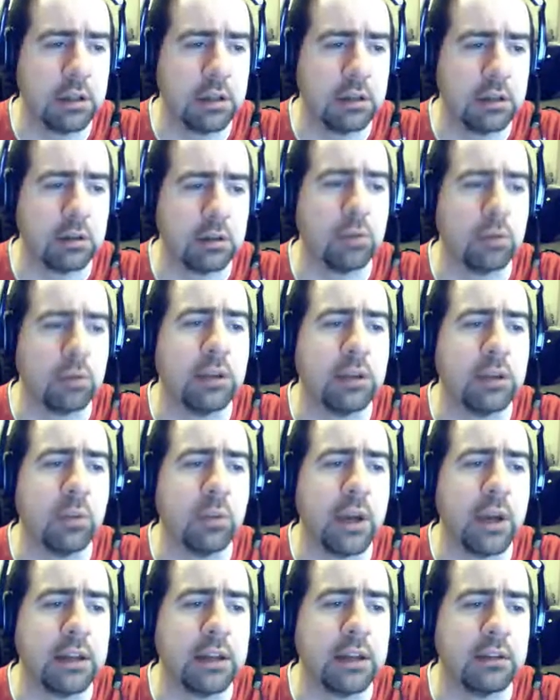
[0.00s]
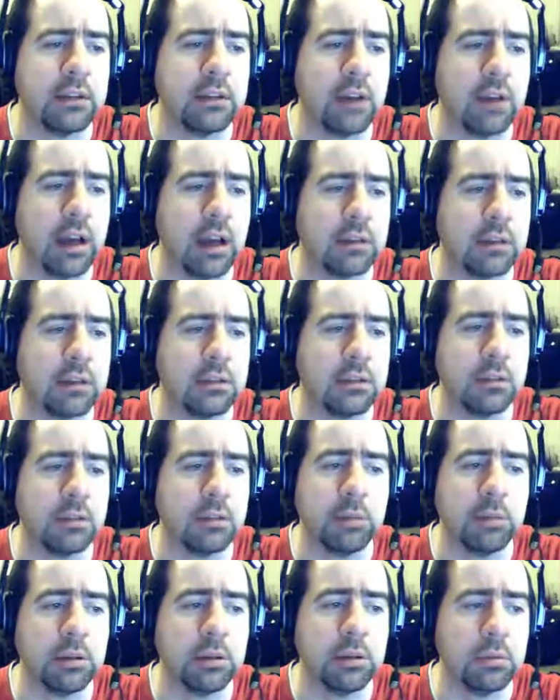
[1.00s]
that only waits for us to
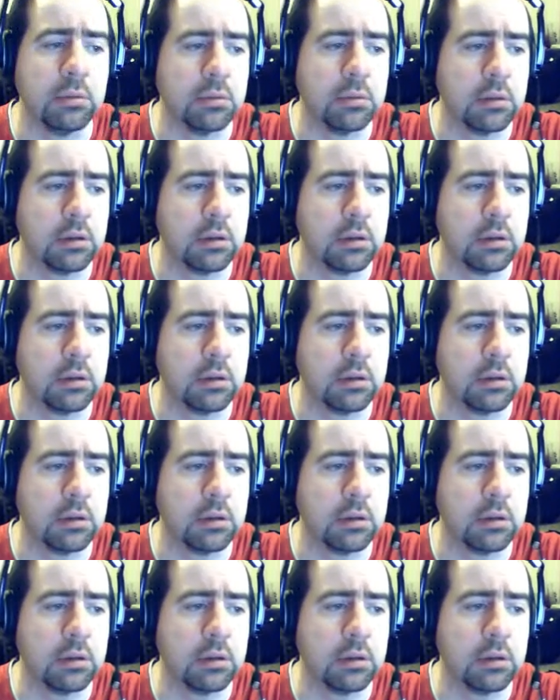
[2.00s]
build?